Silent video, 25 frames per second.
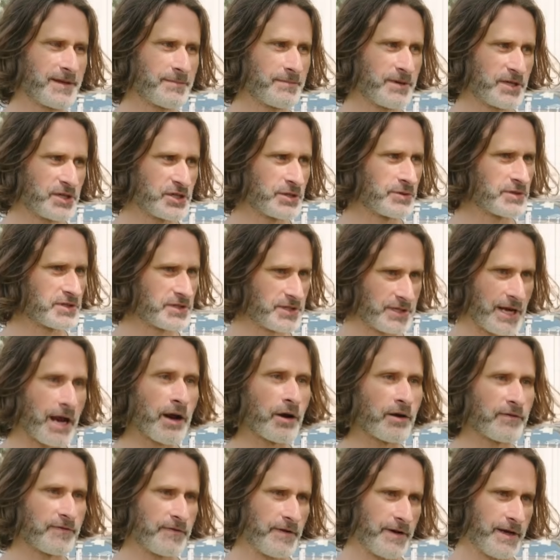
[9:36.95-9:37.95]
but she was
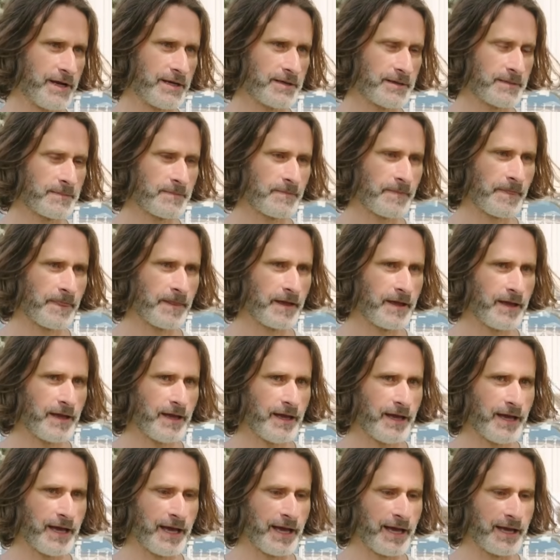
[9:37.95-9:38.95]
terrified.
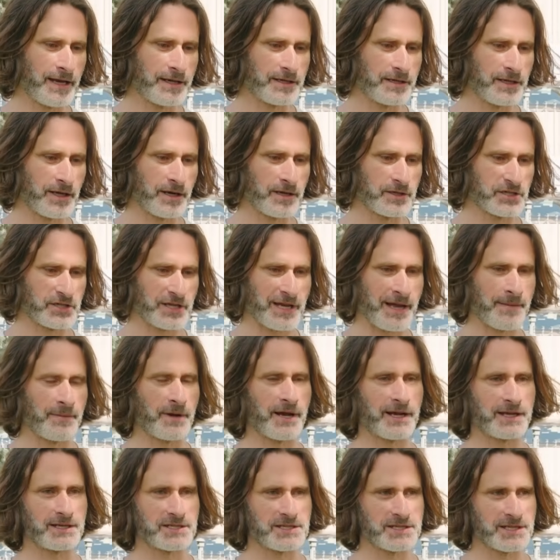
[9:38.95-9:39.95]
And you know, she came
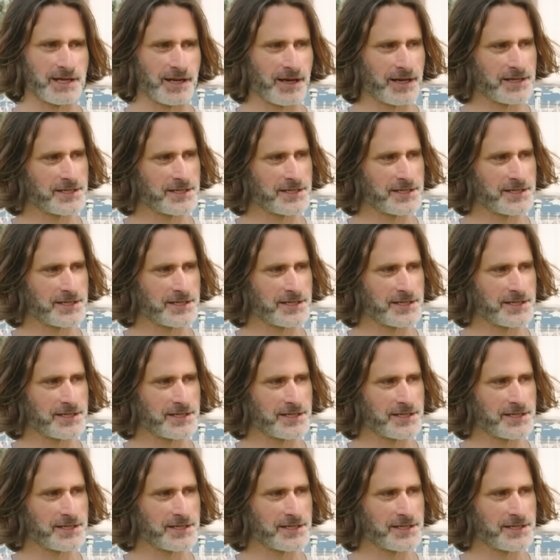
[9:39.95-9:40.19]
and I could see.